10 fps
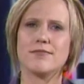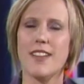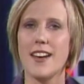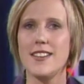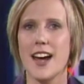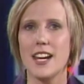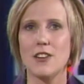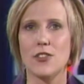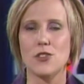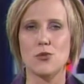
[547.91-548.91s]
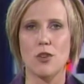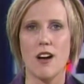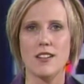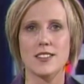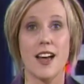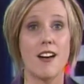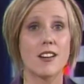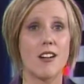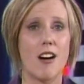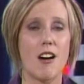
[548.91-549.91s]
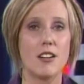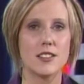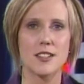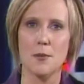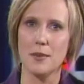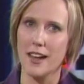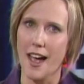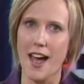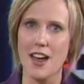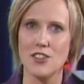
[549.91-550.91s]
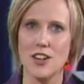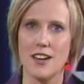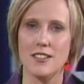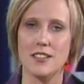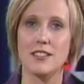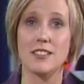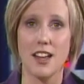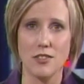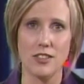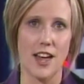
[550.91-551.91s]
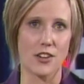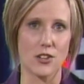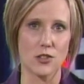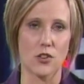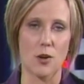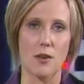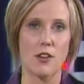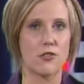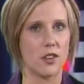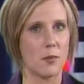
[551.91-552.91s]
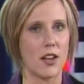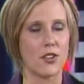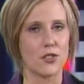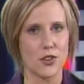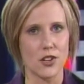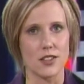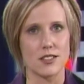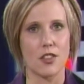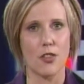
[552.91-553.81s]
a knife, drugs, alcohol, some cash, and love letters from a female nurse.